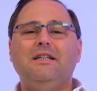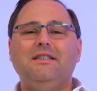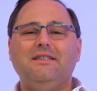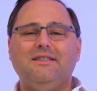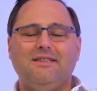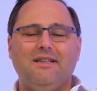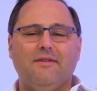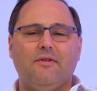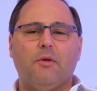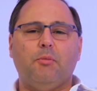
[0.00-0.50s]

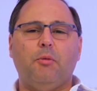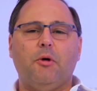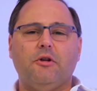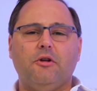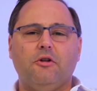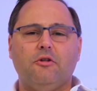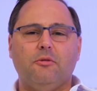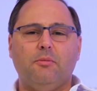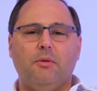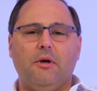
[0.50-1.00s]
civic
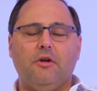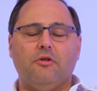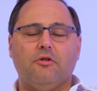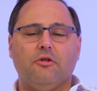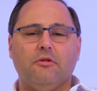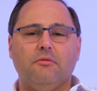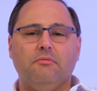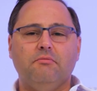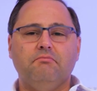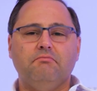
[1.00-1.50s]

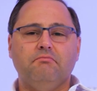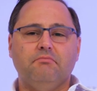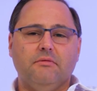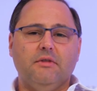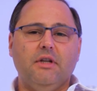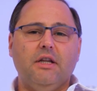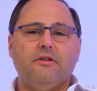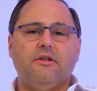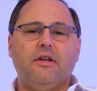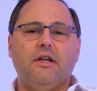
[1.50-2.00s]
participation.
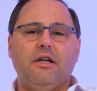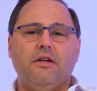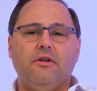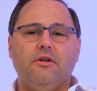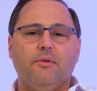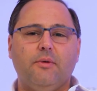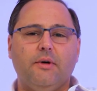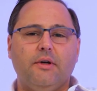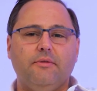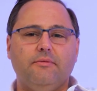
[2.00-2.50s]
Let's get into it.